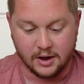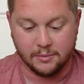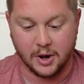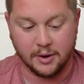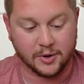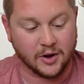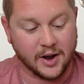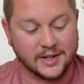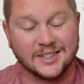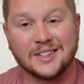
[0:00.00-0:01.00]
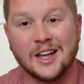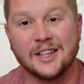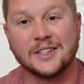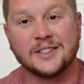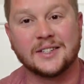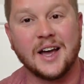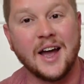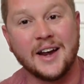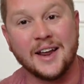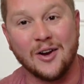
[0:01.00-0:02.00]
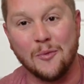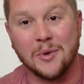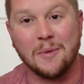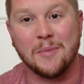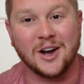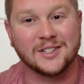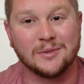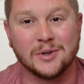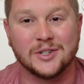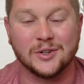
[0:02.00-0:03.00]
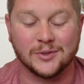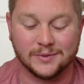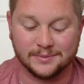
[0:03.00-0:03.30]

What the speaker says: But I'm going to go ahead and slide this aside and open up box number 2.